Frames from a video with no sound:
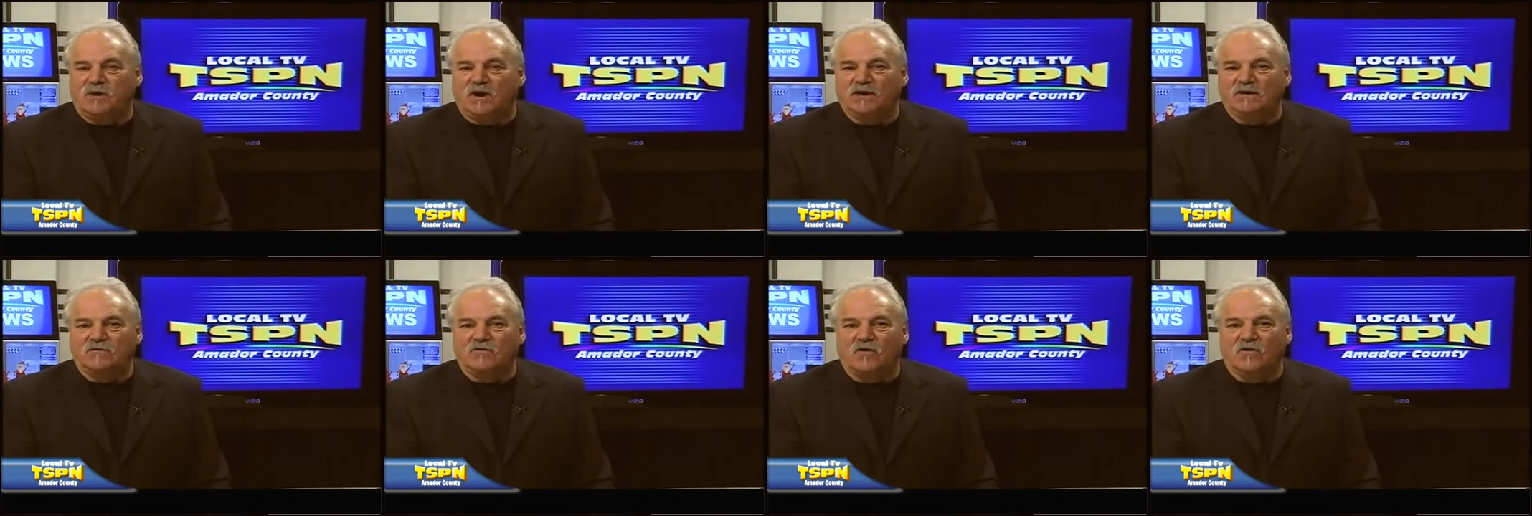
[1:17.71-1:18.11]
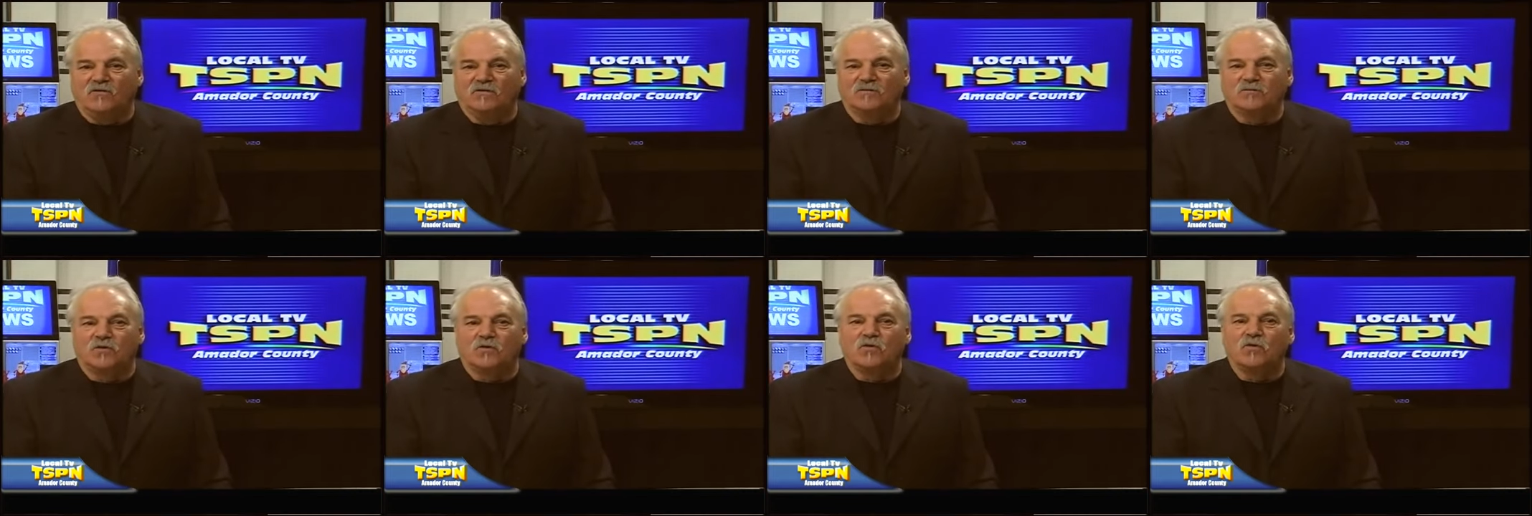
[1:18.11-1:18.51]
Pine Grove
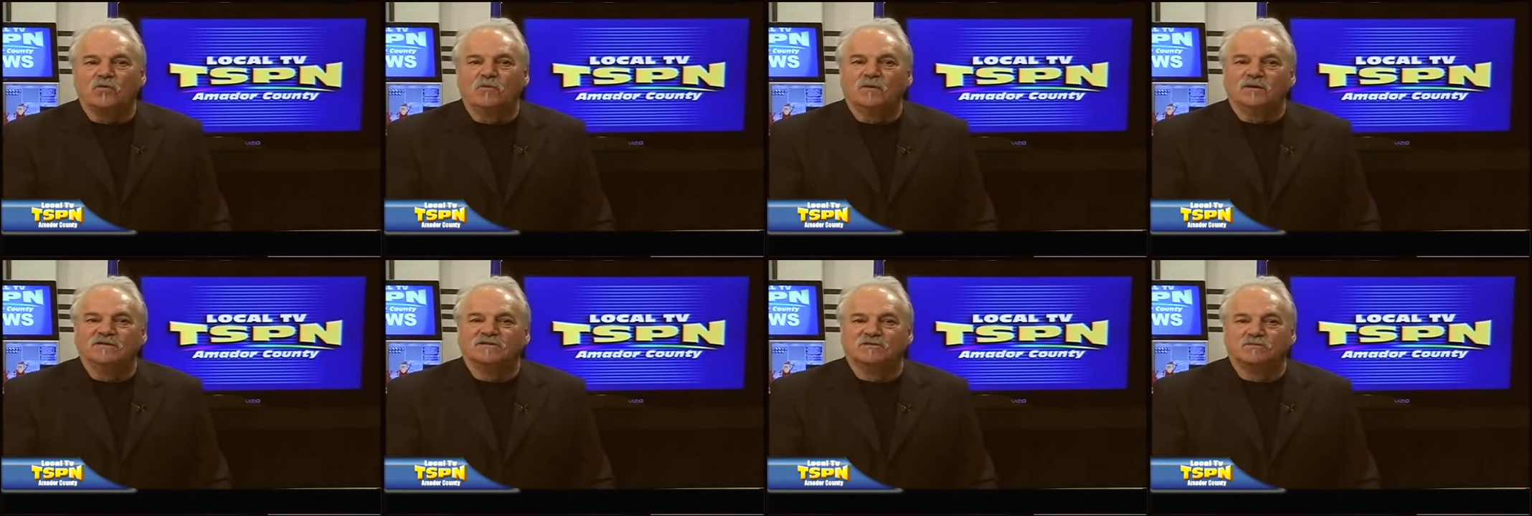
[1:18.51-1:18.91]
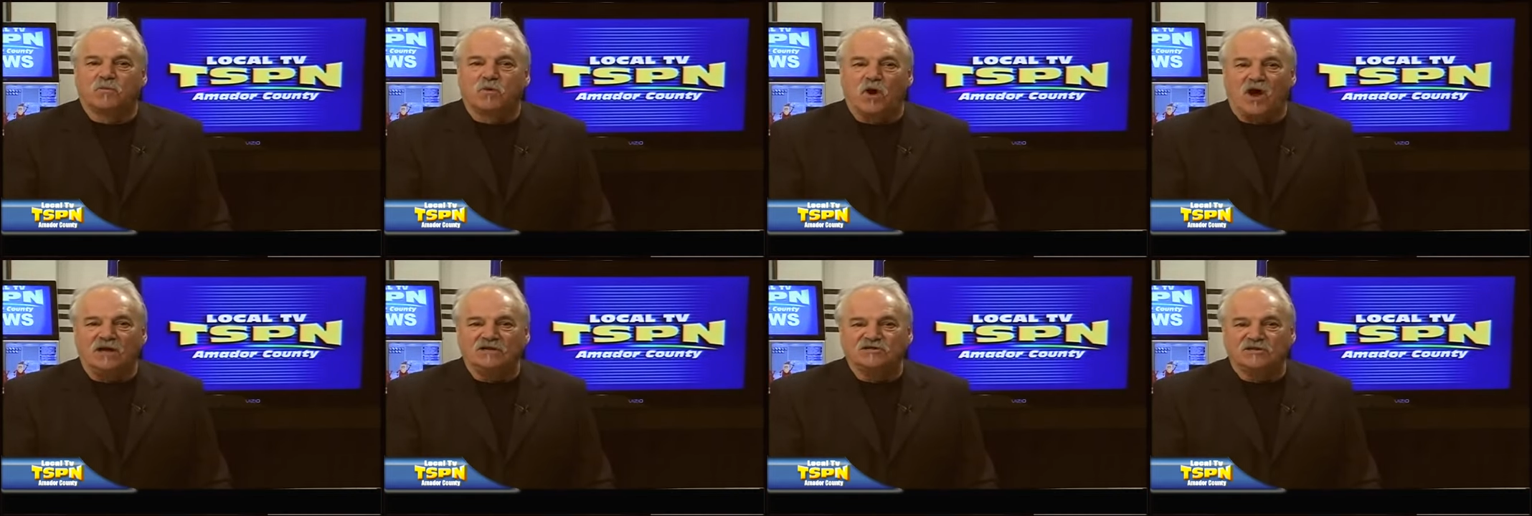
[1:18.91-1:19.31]
Improvements
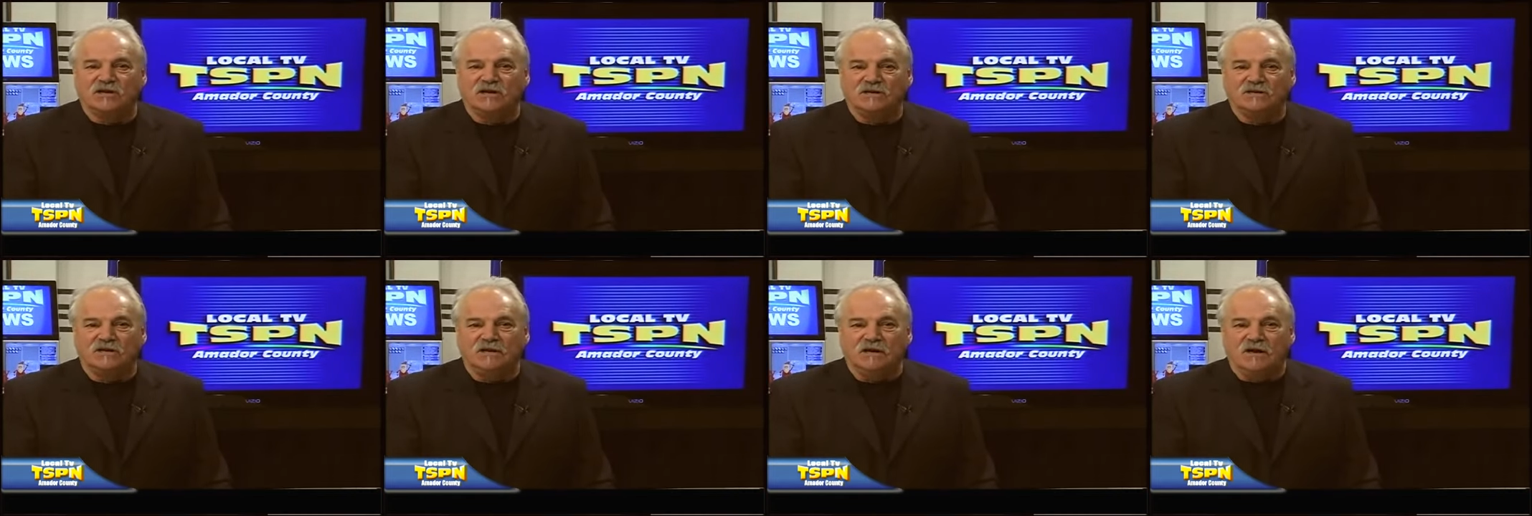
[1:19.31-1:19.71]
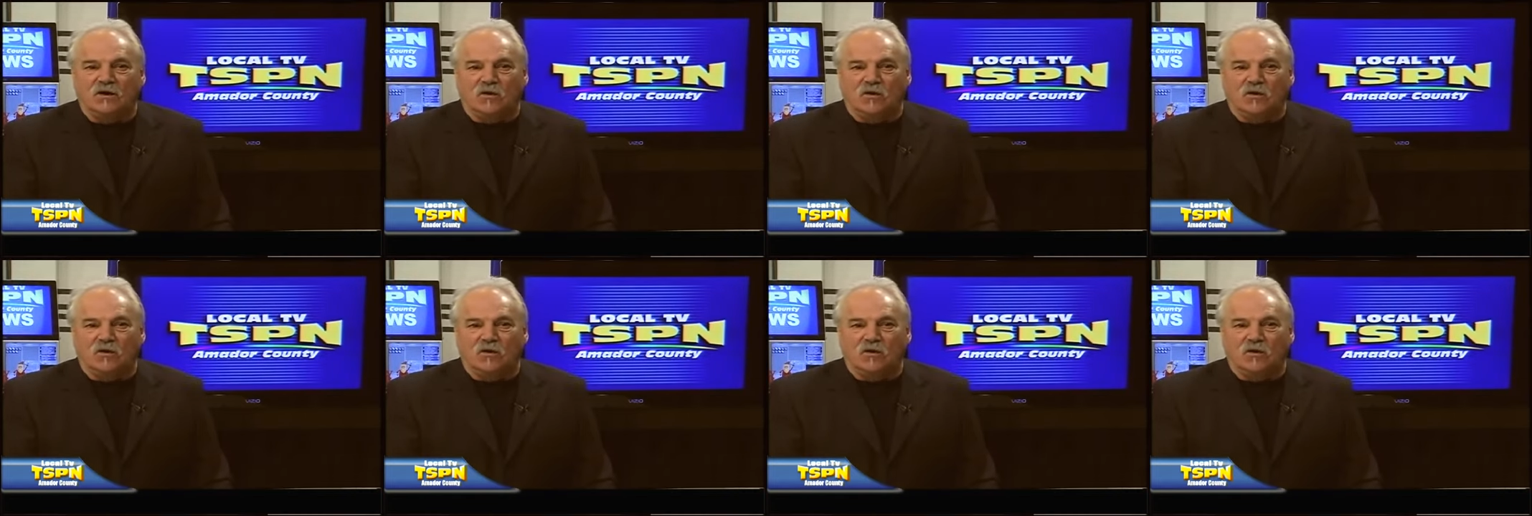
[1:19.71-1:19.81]
Project